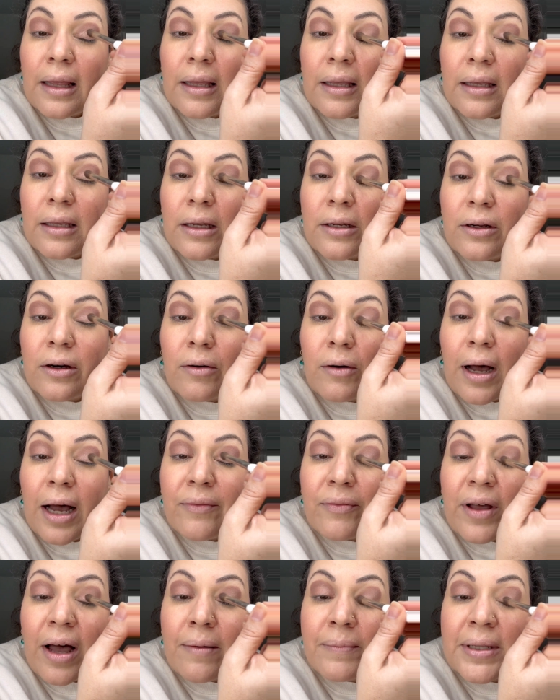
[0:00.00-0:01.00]
you know,
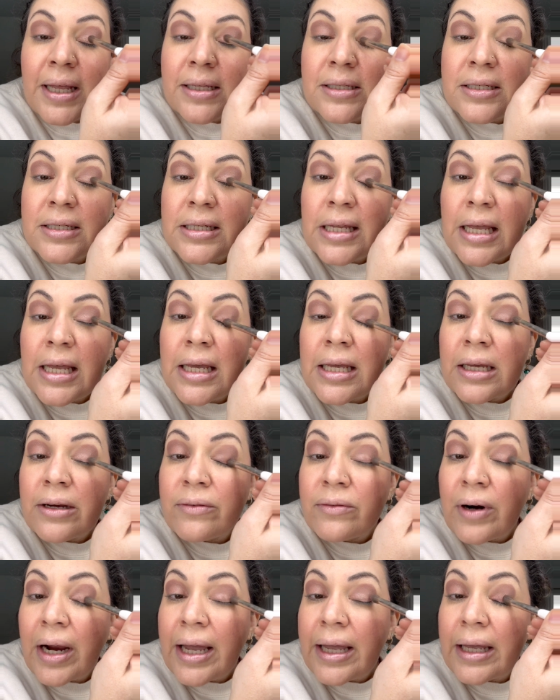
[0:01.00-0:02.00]
I'm not saying it
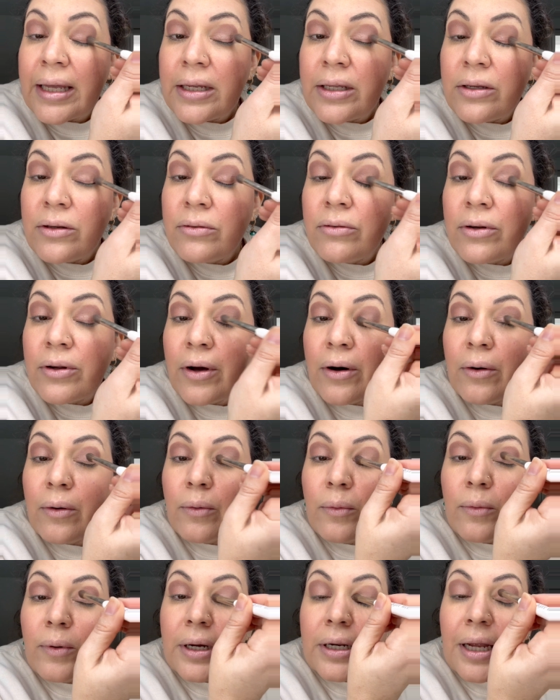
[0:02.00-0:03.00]
right, and you know
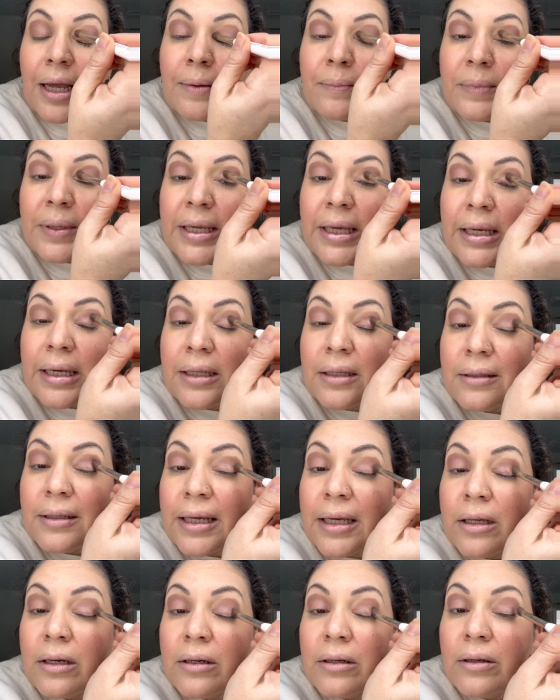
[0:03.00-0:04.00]
what I mean.
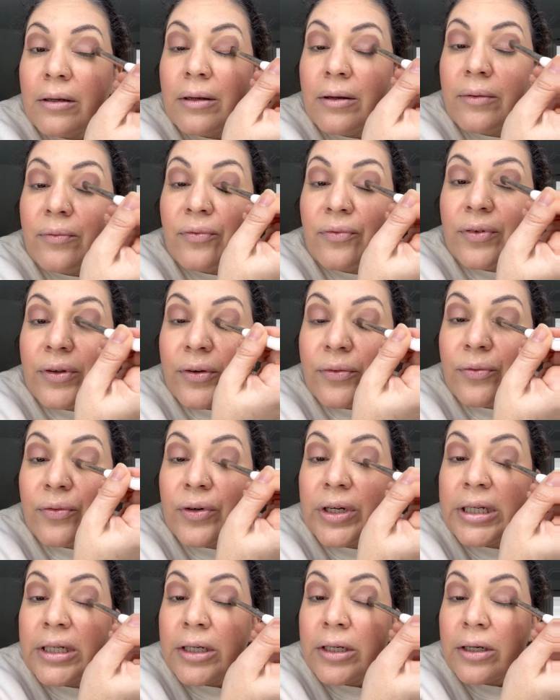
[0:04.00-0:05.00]
Like, feel
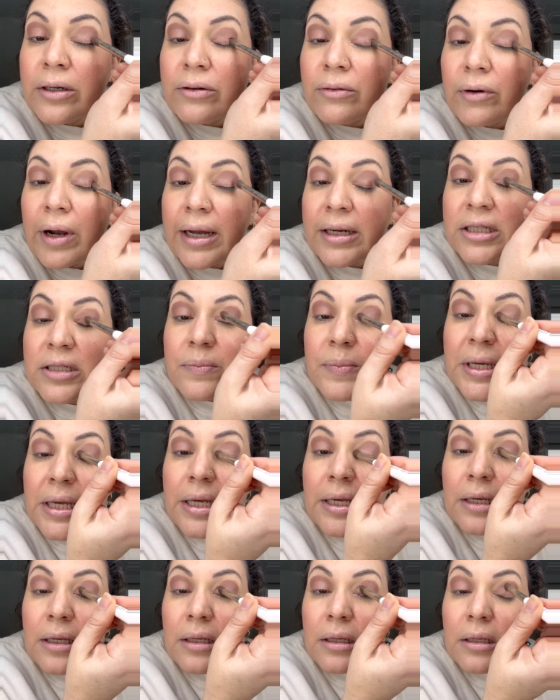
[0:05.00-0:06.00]
free to correct me